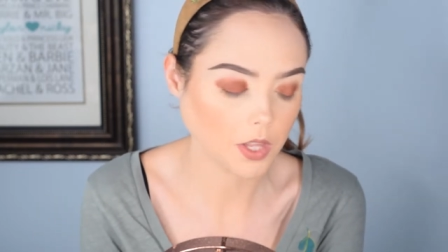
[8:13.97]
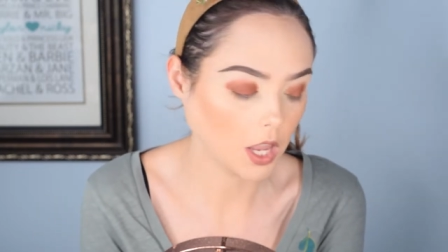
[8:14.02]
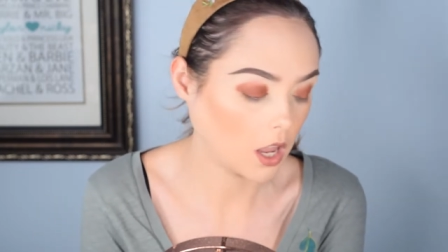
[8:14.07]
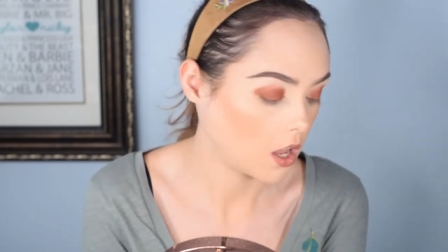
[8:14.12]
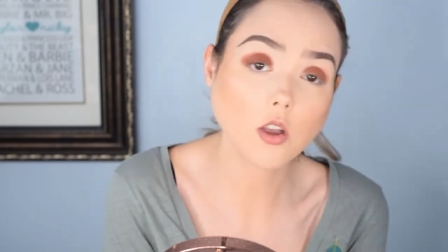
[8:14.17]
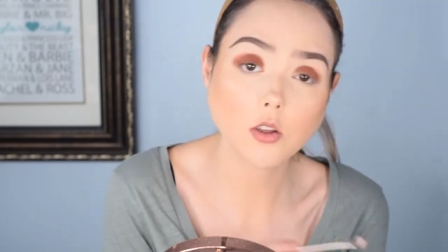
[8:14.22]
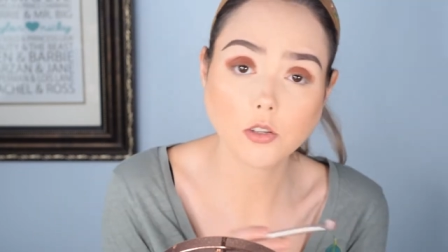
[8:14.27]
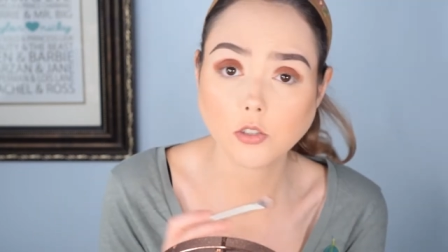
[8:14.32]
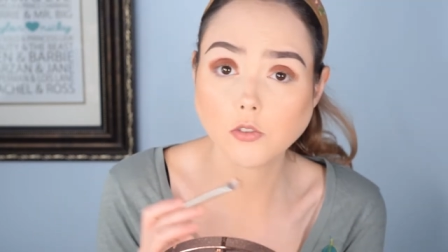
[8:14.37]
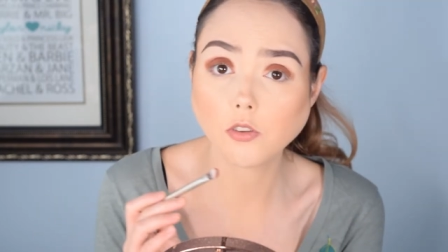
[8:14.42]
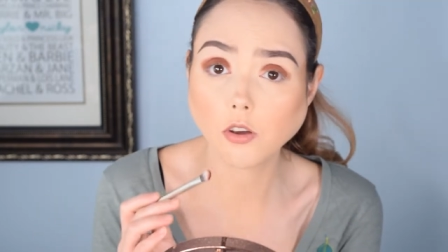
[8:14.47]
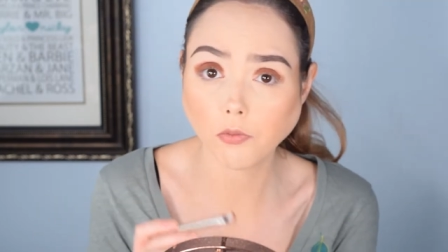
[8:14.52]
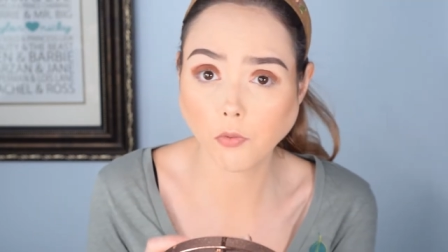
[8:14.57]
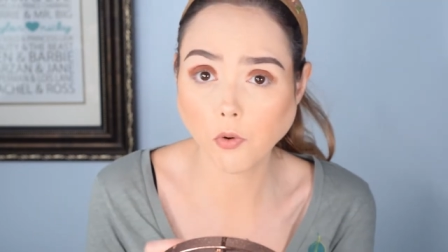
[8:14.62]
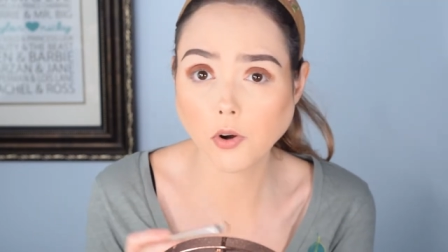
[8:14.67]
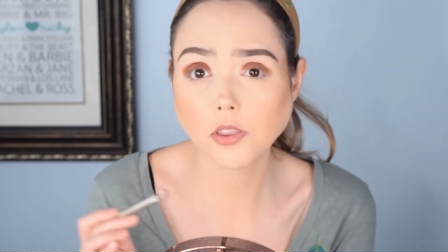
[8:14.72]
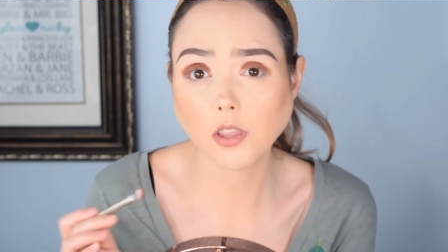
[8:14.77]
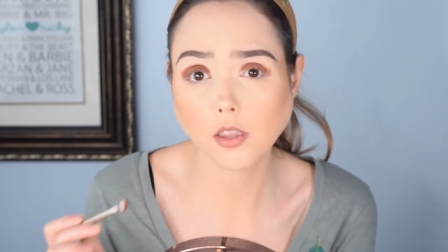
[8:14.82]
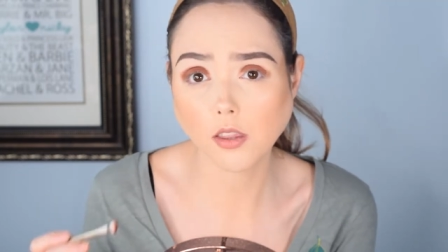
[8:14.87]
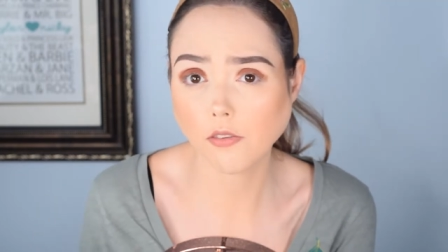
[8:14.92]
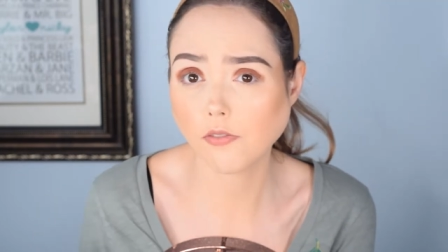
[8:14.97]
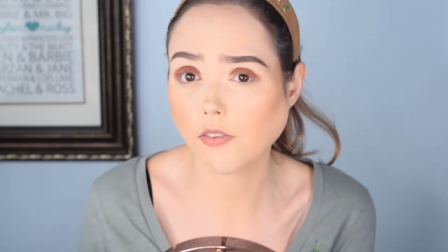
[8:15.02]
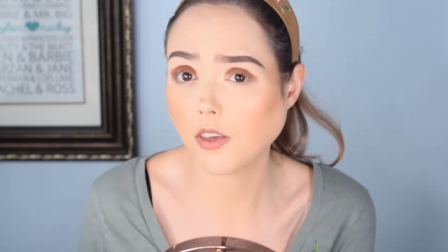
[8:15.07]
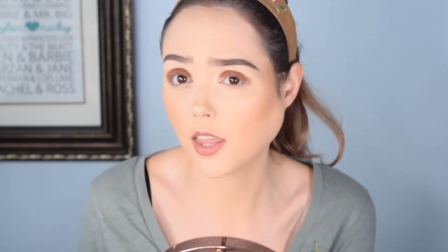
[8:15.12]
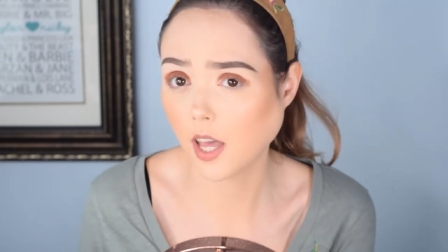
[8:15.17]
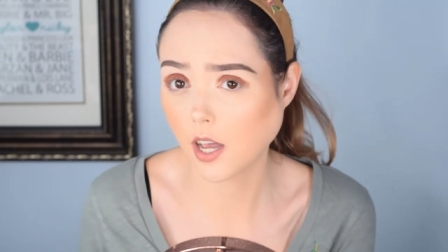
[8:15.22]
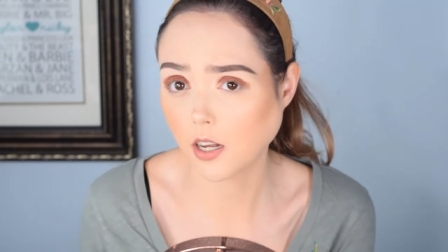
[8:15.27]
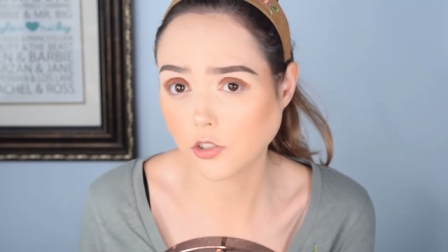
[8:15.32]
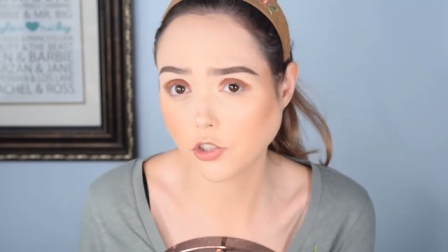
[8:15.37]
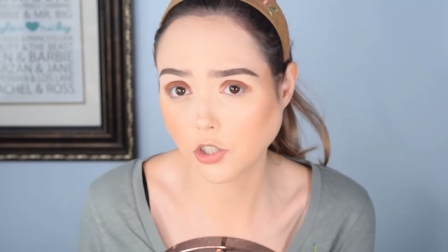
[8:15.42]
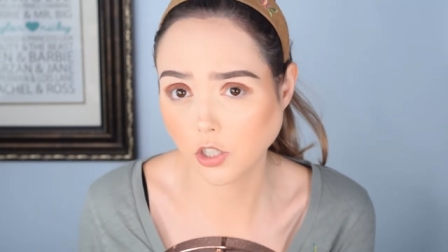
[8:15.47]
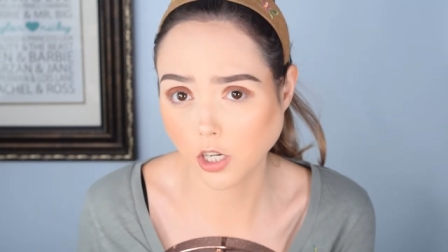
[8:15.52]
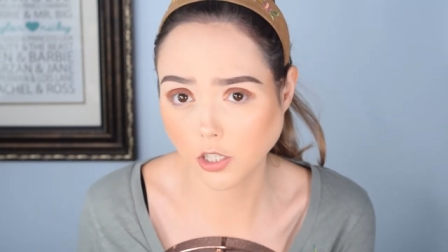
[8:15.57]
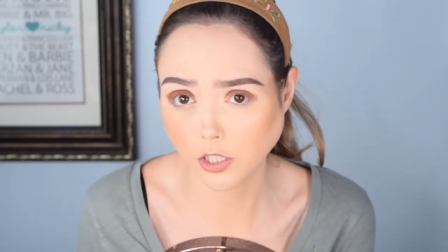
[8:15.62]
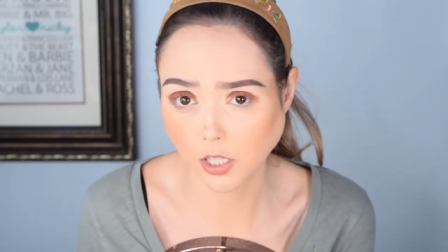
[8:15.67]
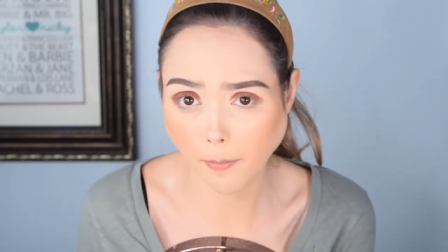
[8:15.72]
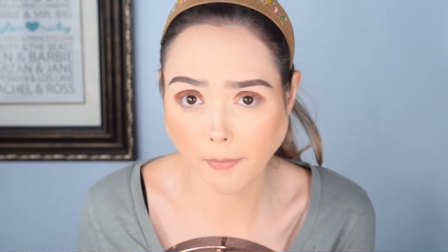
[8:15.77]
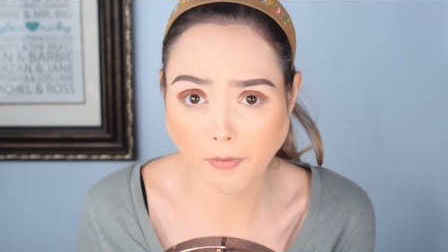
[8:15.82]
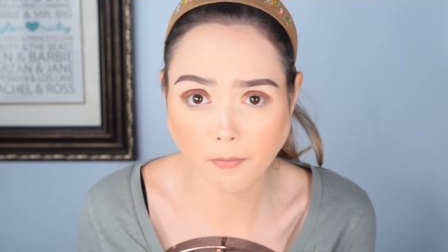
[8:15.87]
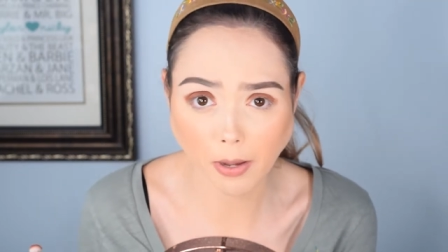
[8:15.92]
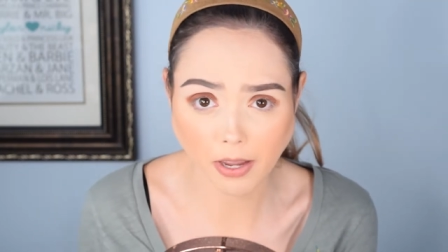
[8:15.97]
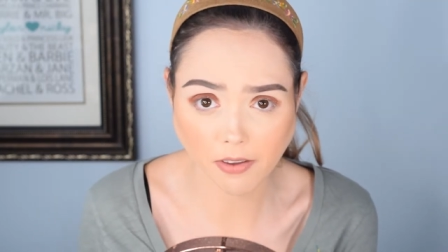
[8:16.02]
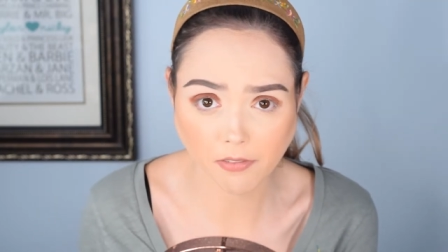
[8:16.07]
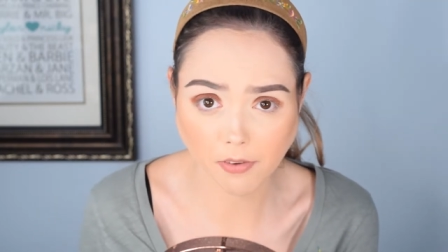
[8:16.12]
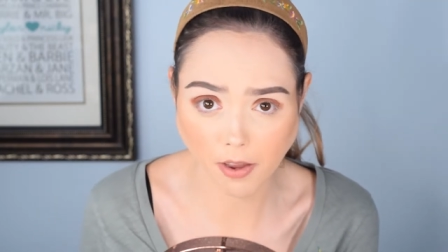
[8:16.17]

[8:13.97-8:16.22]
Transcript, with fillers: And the, the fourth and the fifth actually are some of my